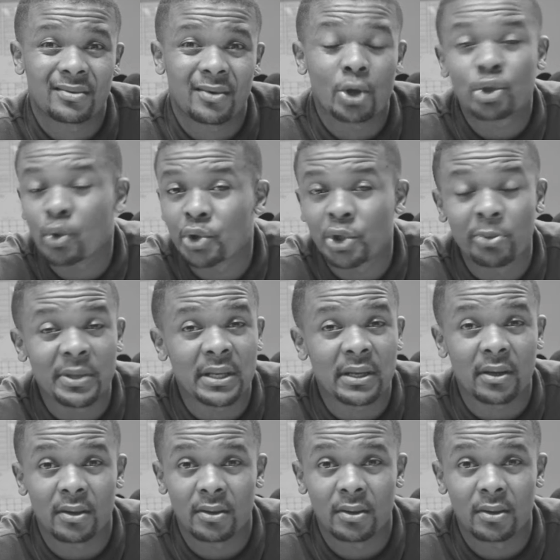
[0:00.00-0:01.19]
on social media.
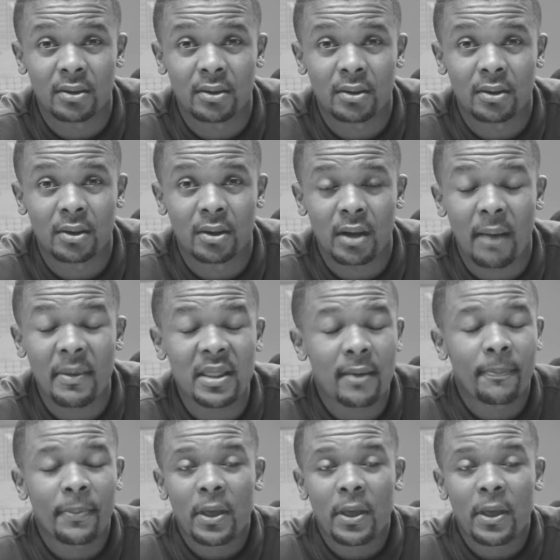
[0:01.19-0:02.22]
I mean,